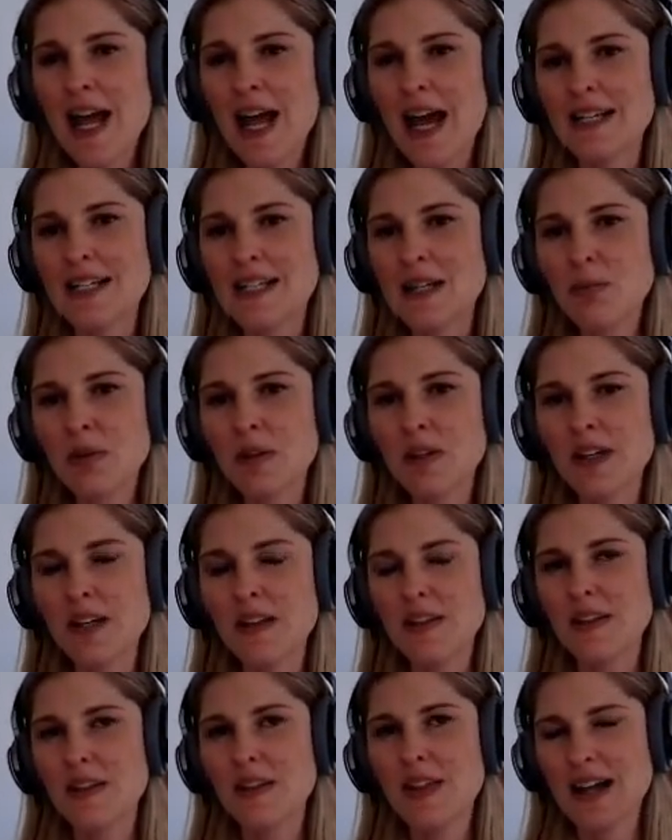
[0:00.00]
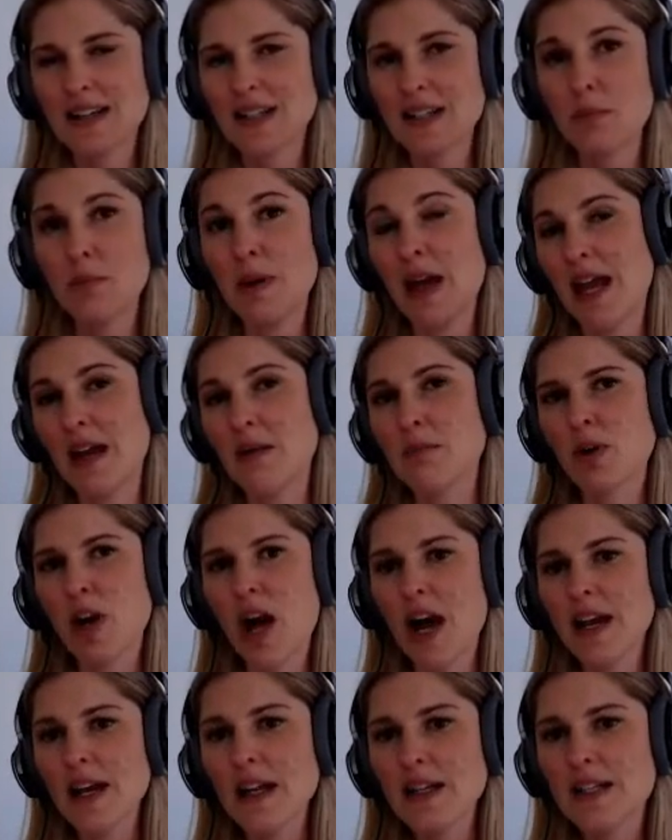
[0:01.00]
and typically that's a paid
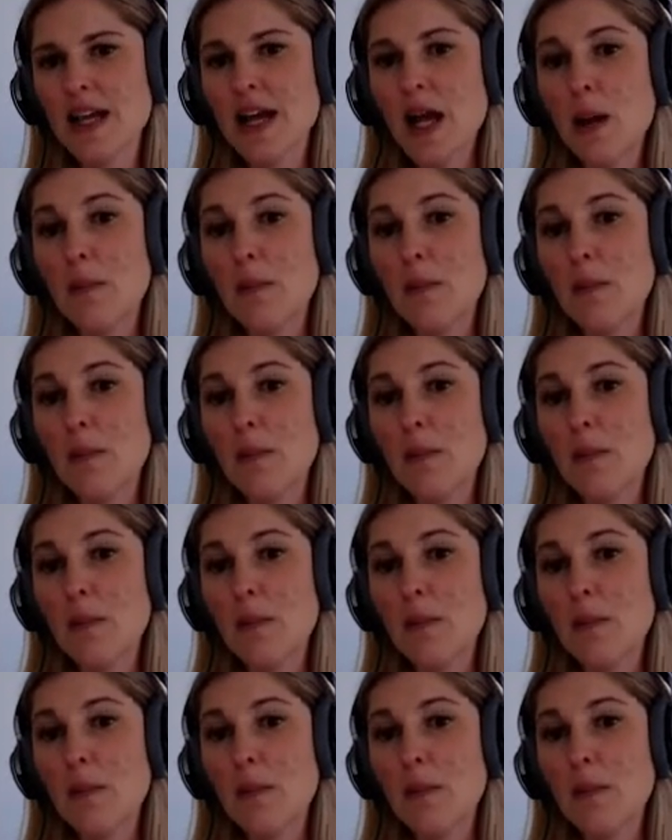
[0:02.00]
product.